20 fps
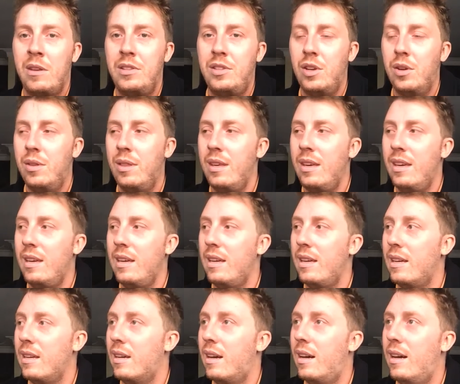So
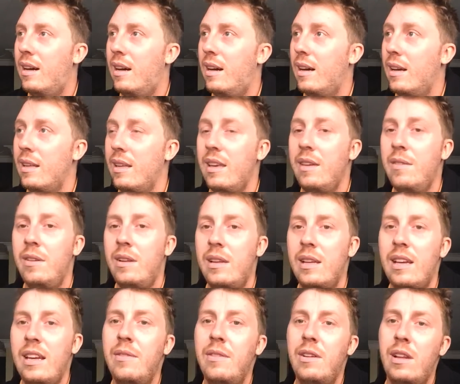the
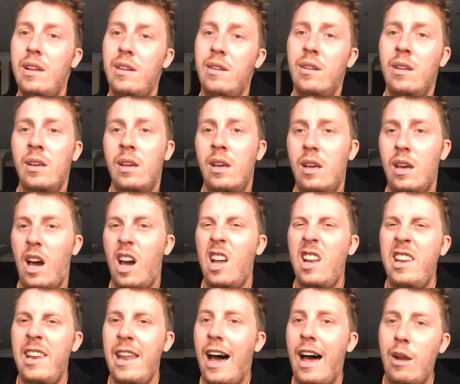even a
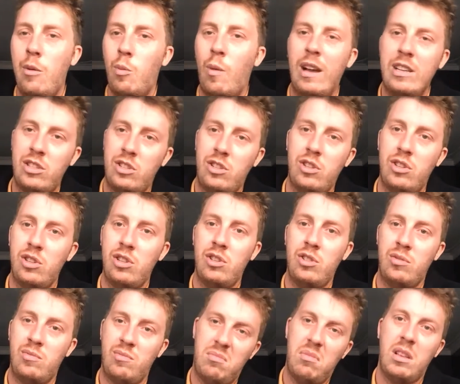
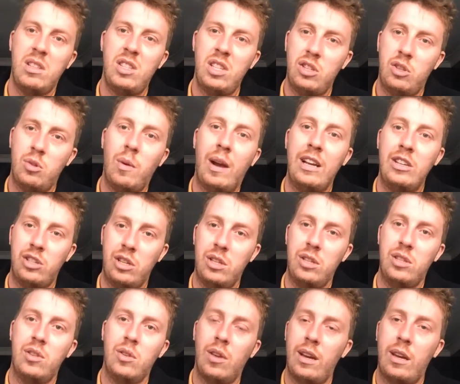non-Western
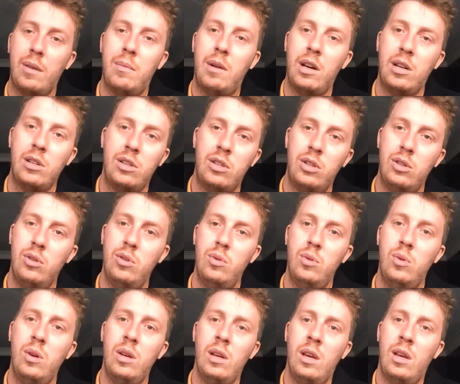situation, so like among
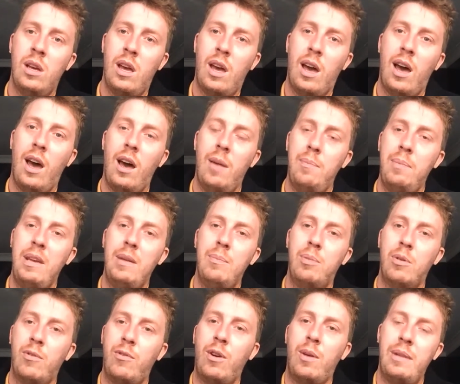two
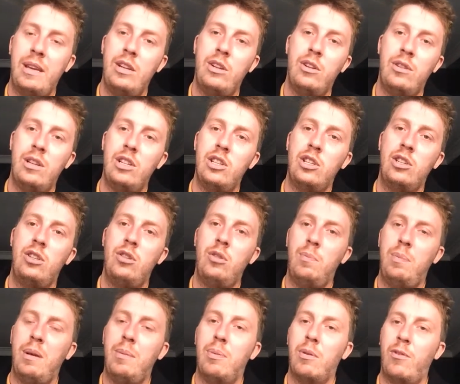people from Indonesia, two
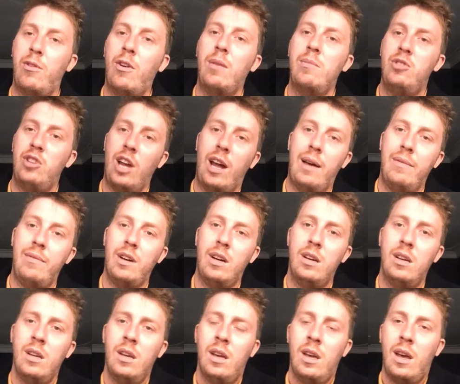people from Java,